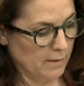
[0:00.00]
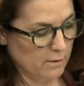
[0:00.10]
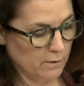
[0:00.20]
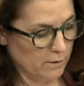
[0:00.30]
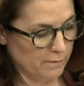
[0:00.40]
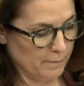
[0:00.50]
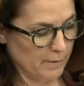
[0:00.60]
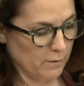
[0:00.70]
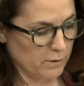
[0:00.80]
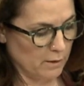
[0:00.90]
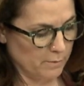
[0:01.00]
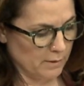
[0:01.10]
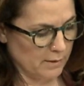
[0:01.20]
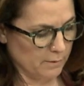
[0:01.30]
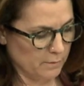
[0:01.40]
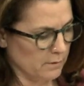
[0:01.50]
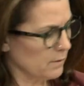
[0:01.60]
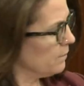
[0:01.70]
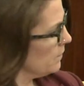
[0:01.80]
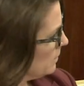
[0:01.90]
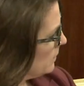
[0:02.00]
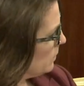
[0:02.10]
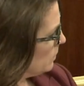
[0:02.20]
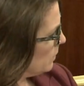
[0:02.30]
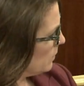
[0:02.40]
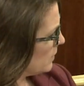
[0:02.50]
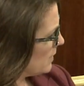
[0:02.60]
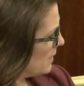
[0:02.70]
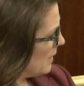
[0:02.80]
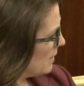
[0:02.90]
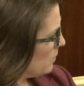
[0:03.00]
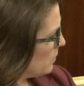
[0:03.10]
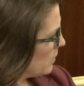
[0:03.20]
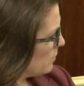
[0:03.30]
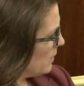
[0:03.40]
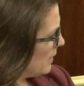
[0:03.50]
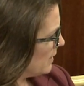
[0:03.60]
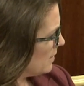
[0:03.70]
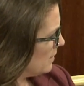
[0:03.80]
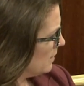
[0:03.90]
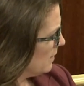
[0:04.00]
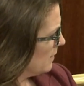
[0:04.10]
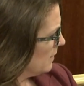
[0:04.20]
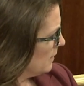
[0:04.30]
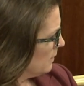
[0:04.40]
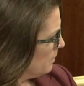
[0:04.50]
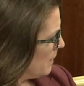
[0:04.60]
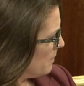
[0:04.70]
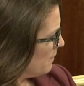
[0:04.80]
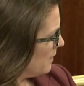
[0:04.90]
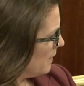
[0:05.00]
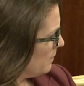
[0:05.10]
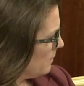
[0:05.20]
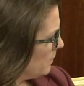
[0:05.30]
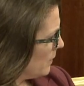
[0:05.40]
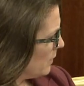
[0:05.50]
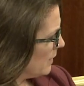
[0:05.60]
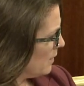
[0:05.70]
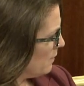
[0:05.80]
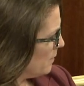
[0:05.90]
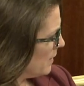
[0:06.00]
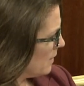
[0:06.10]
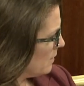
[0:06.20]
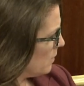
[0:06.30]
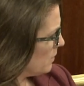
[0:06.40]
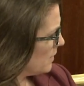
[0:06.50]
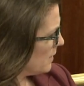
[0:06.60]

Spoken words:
not November, October I think it was. What was the date that was released? Member for, we're not in November yet. What was the